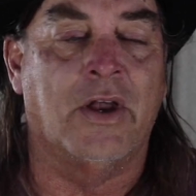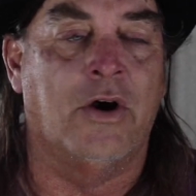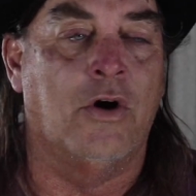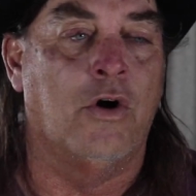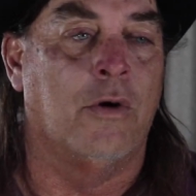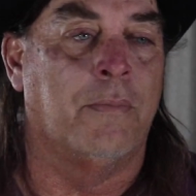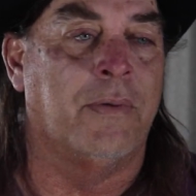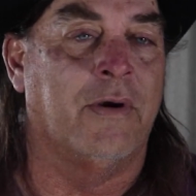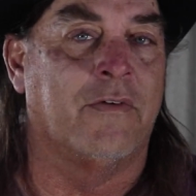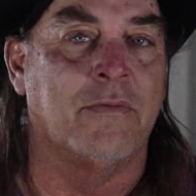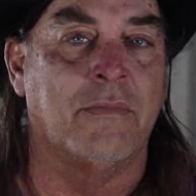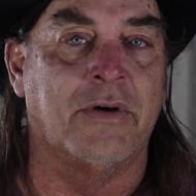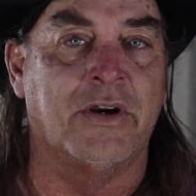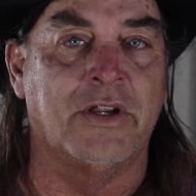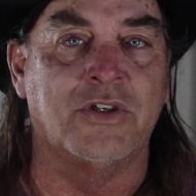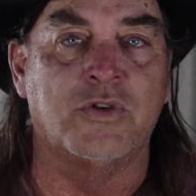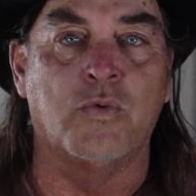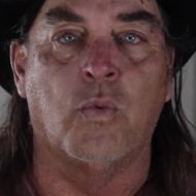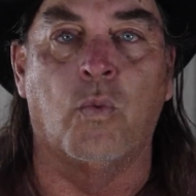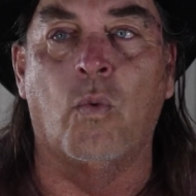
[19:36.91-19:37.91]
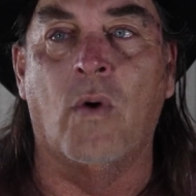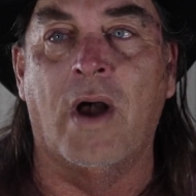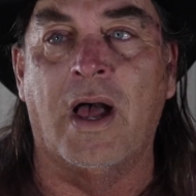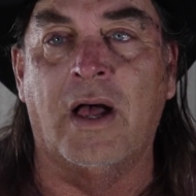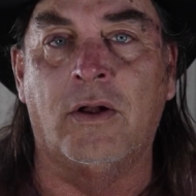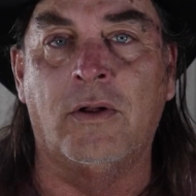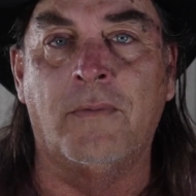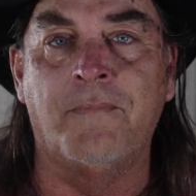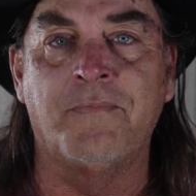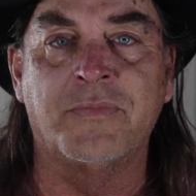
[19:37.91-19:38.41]
I hope everybody's
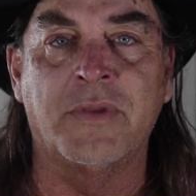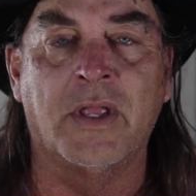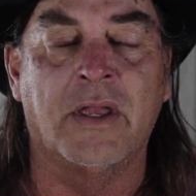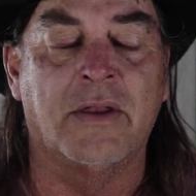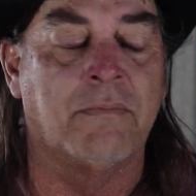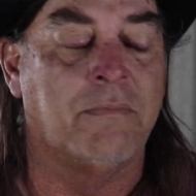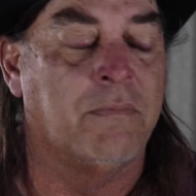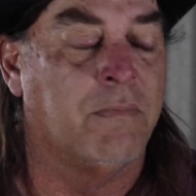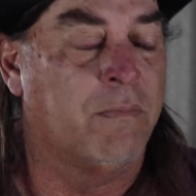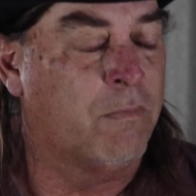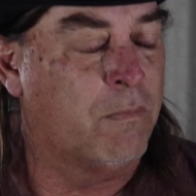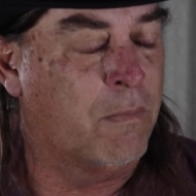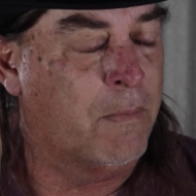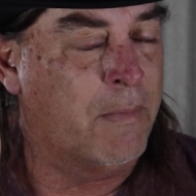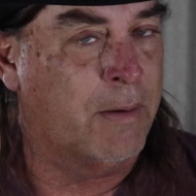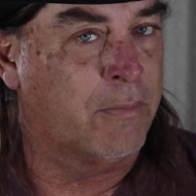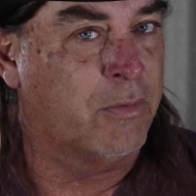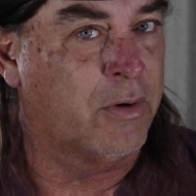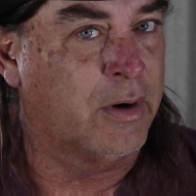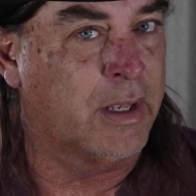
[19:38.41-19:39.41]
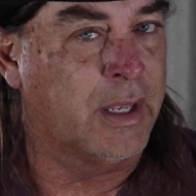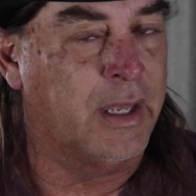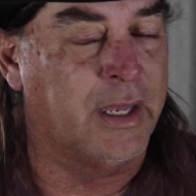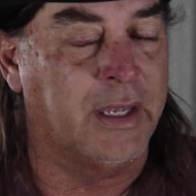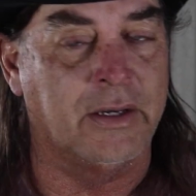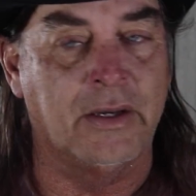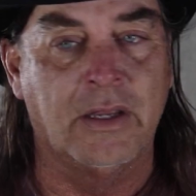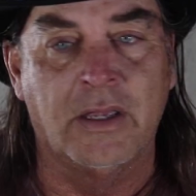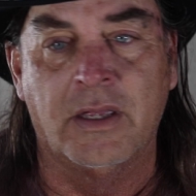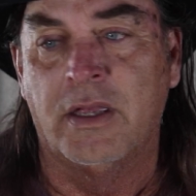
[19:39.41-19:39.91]
well. Remember
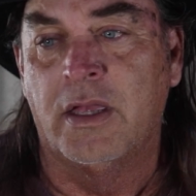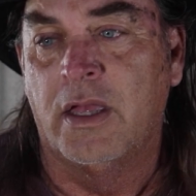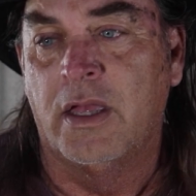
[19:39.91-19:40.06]
again,